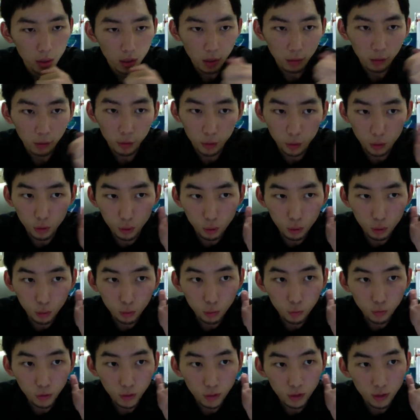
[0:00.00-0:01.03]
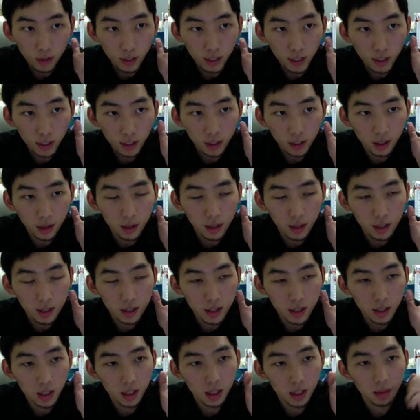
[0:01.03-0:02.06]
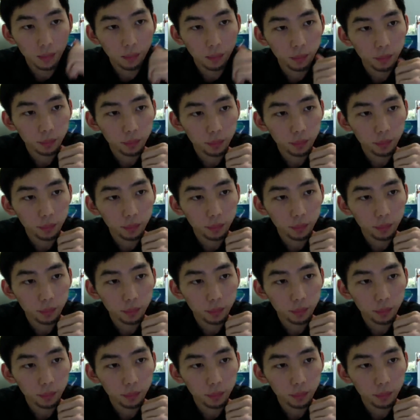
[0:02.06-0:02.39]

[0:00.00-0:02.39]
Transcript: If you do feel like there's a